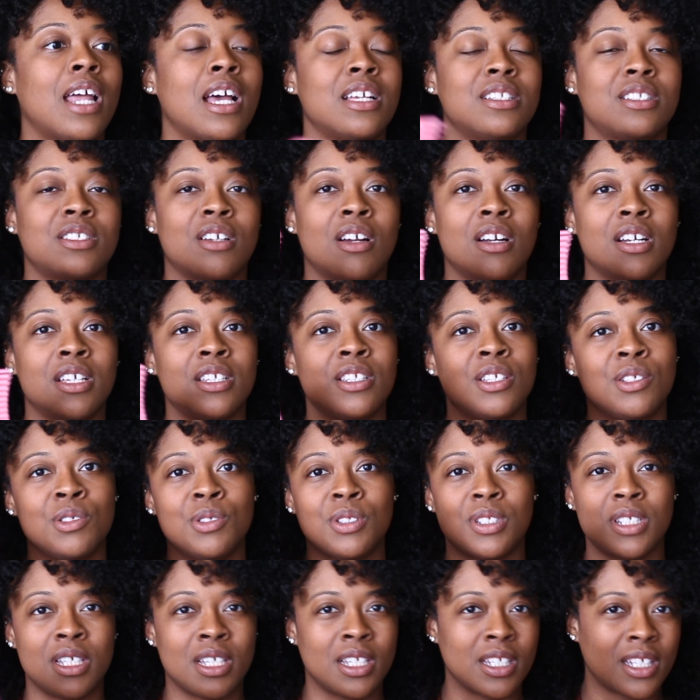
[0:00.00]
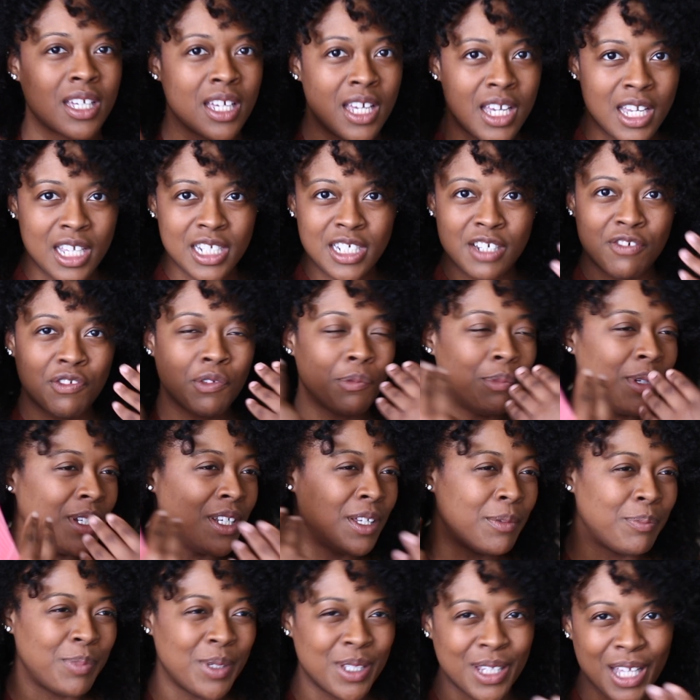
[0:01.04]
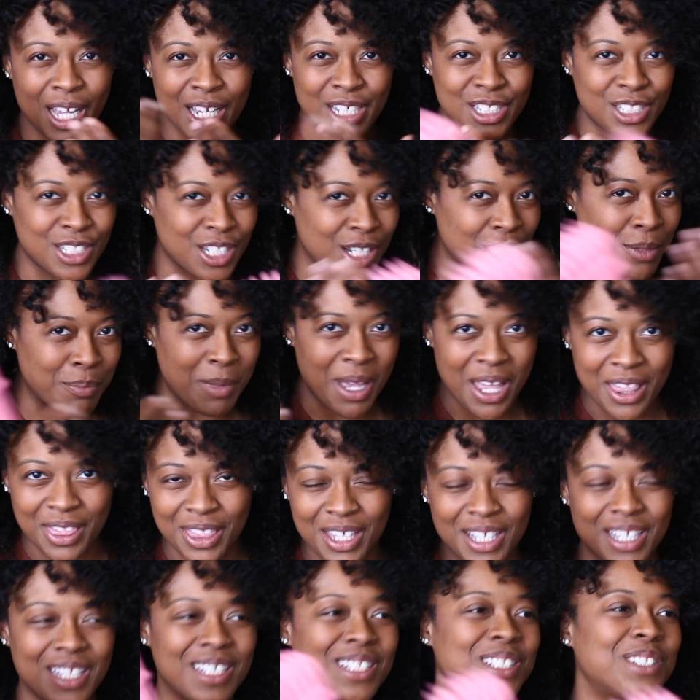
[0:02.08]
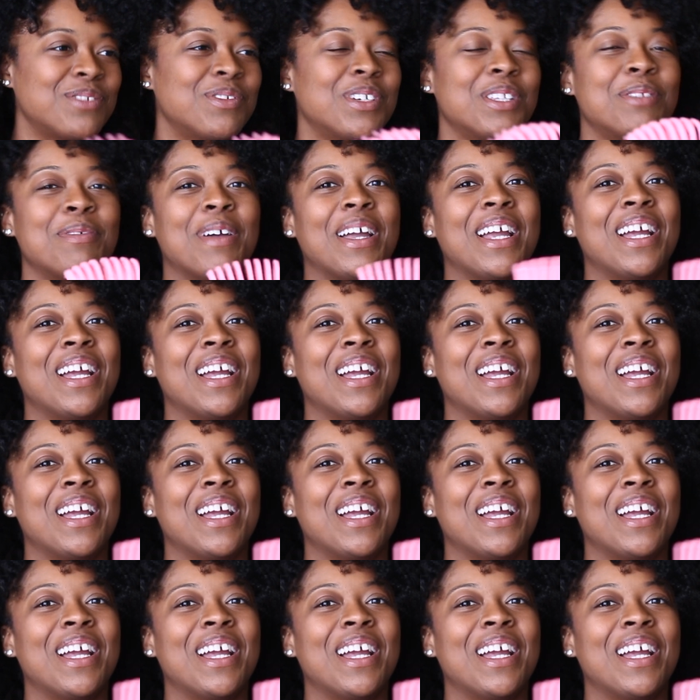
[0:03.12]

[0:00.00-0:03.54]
I started using different manipulation methods with my